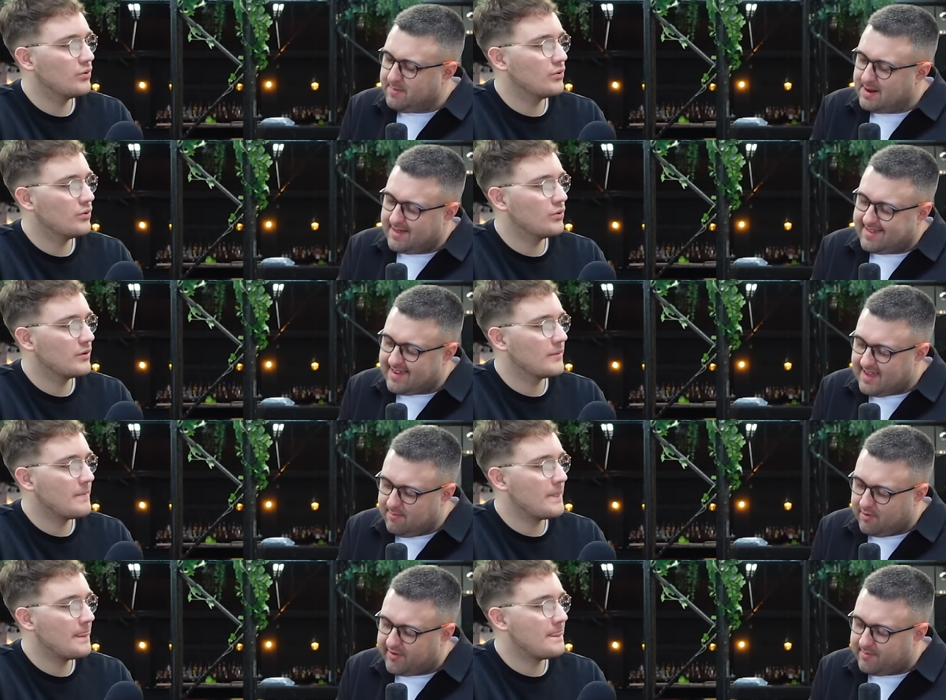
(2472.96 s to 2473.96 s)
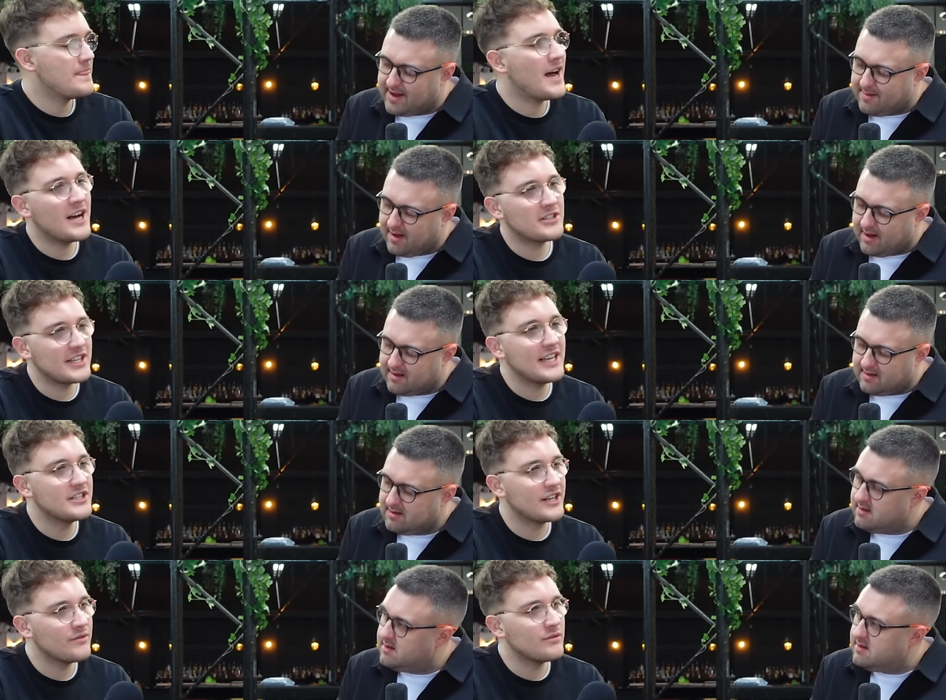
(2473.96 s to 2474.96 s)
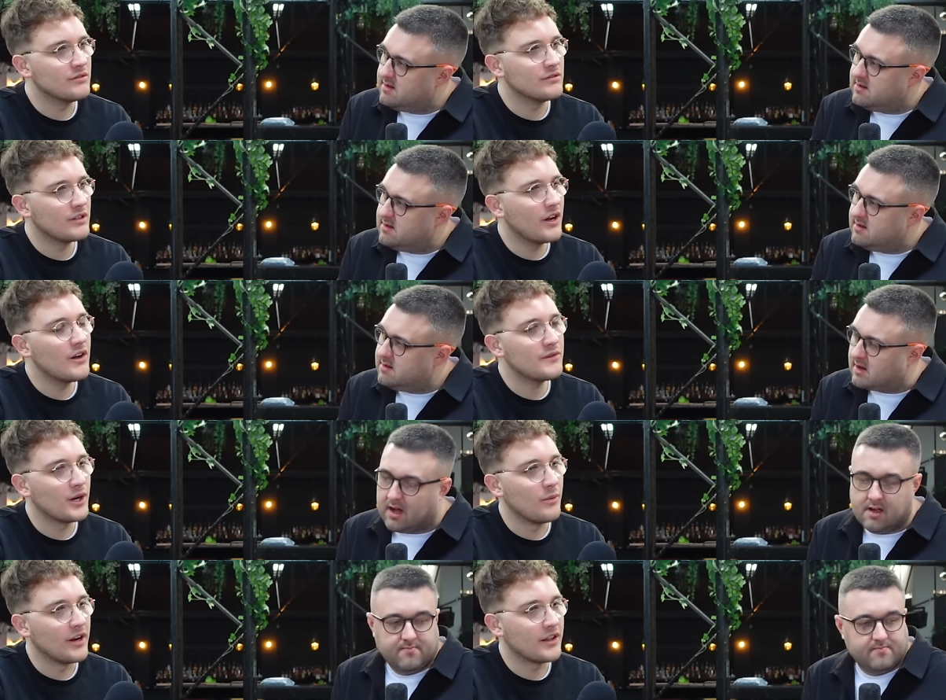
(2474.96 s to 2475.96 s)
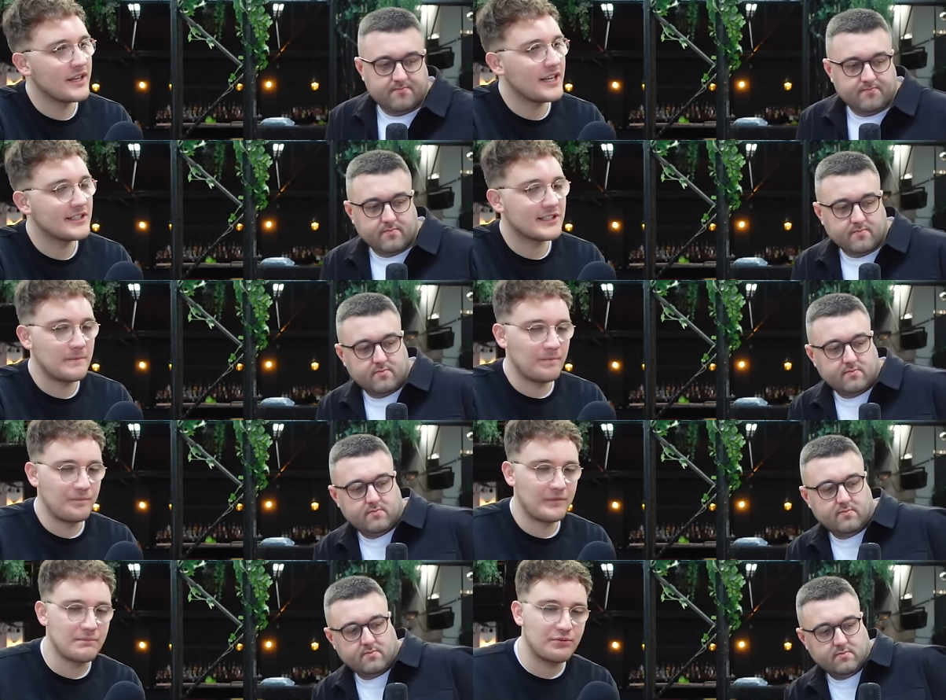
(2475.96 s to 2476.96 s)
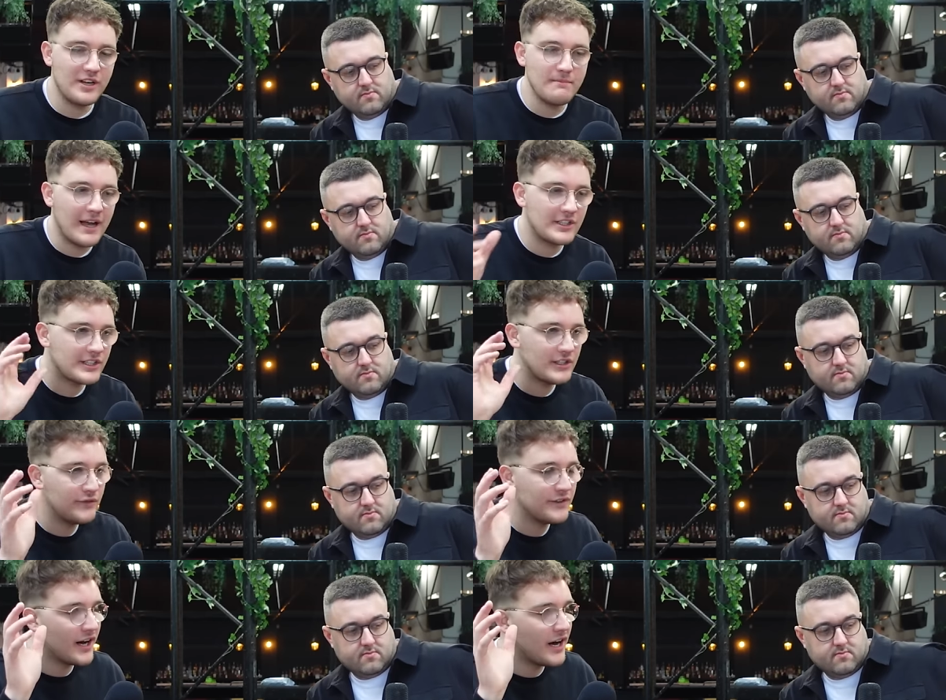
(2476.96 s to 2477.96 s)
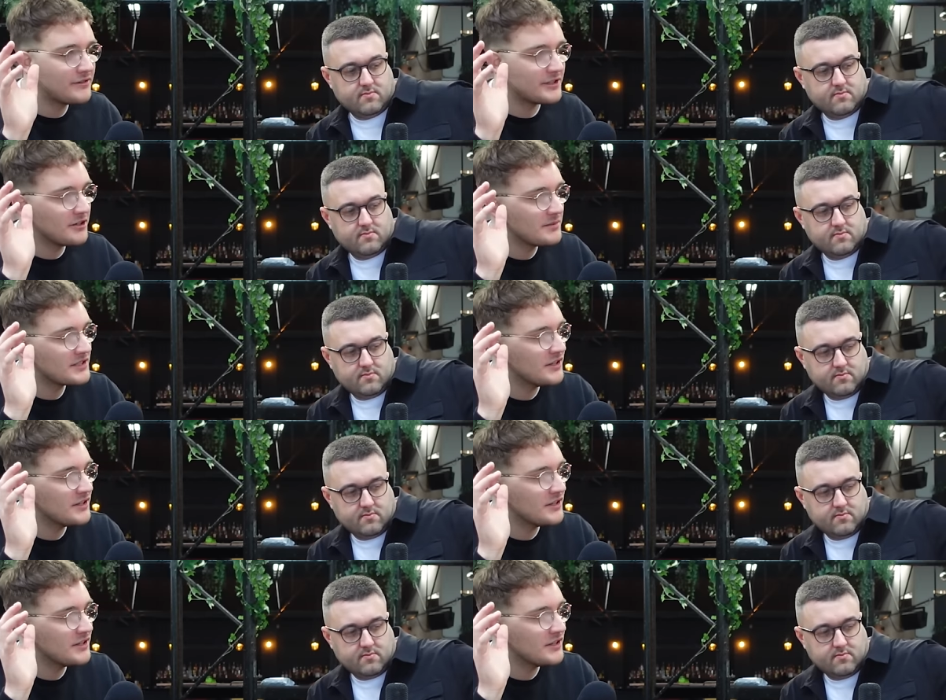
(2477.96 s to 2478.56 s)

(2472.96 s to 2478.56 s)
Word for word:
Speaker 1: he mean about the team, or does he mean no, about? I just think
Speaker 2: in general. Like I've got one. I think it's the pre-match stuff and the halftime